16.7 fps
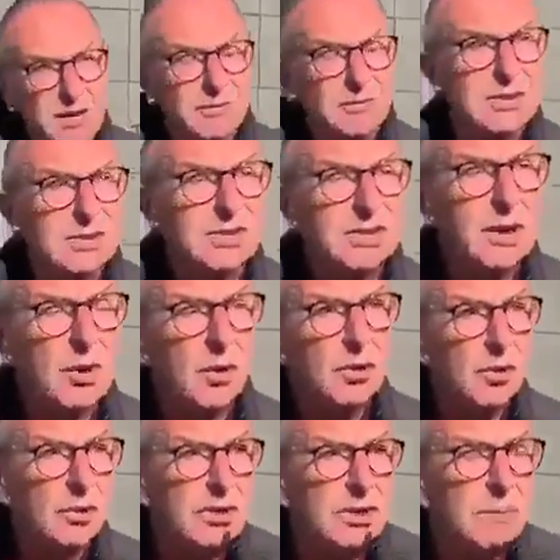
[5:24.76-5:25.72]
I have to say,
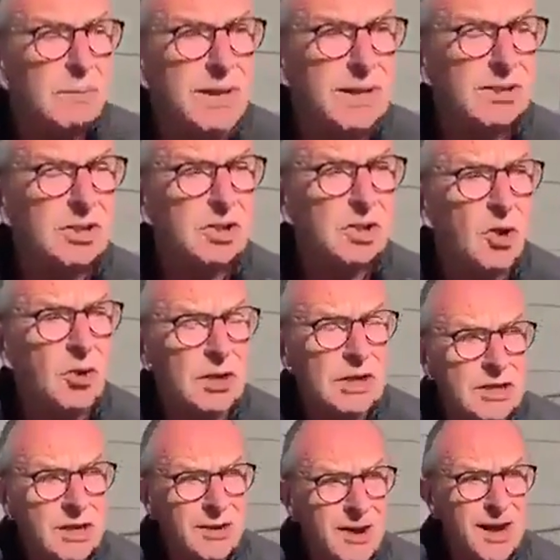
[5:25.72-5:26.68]
although there's a bit of
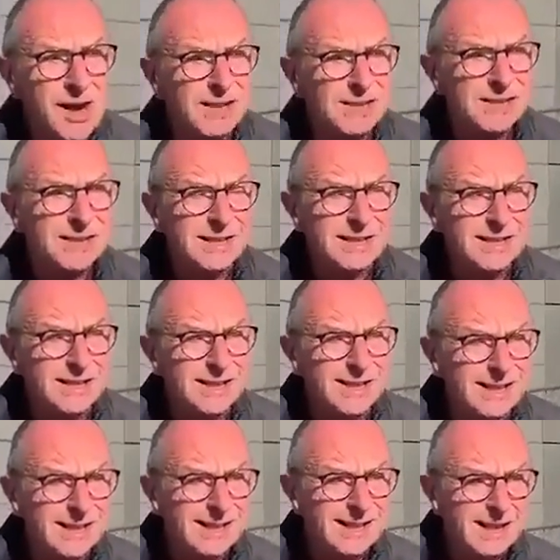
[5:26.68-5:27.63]
sun in your eyes
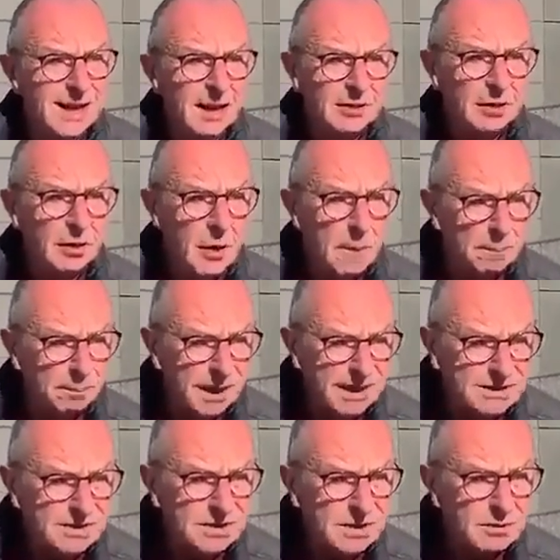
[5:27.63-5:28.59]
here, there are
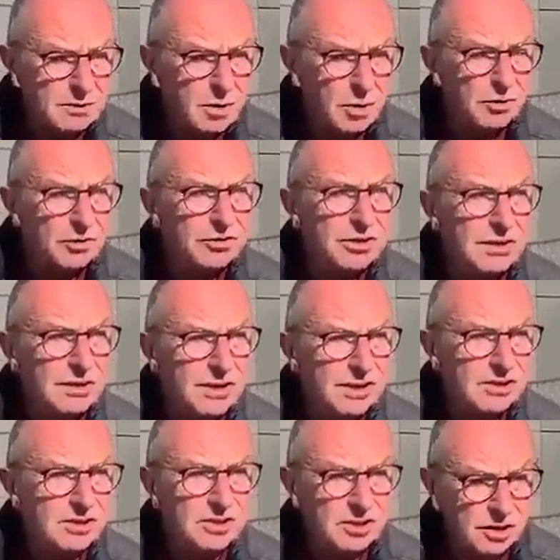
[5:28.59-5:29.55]
plenty of runs
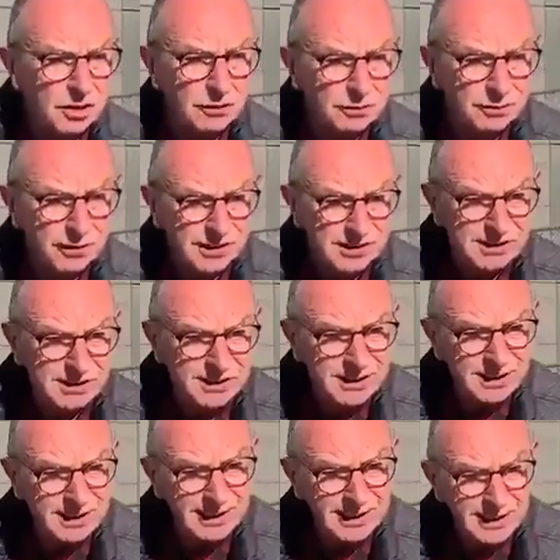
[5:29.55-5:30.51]
in this
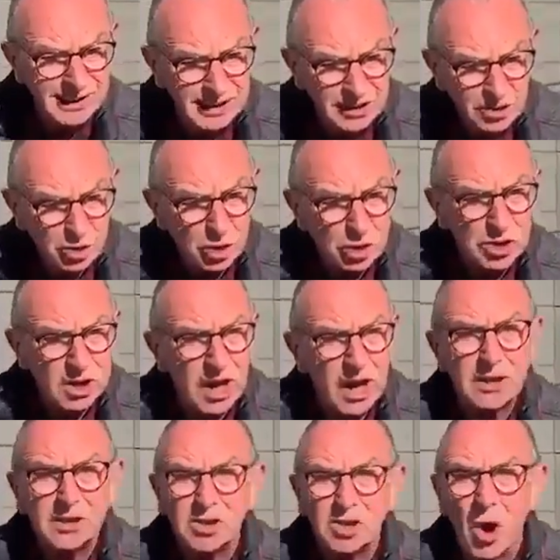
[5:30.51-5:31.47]
surface. It's just
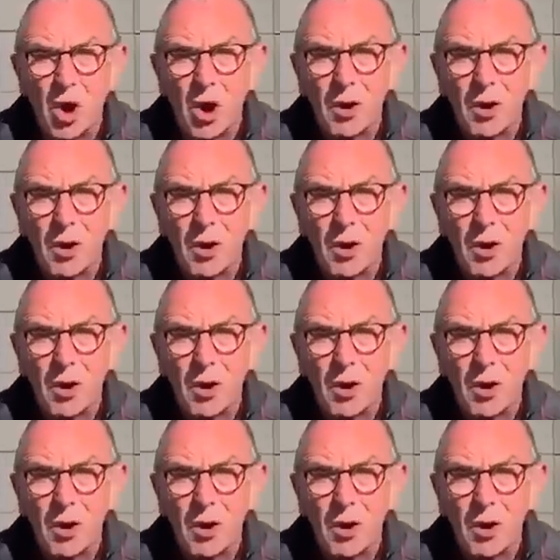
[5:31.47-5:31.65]
like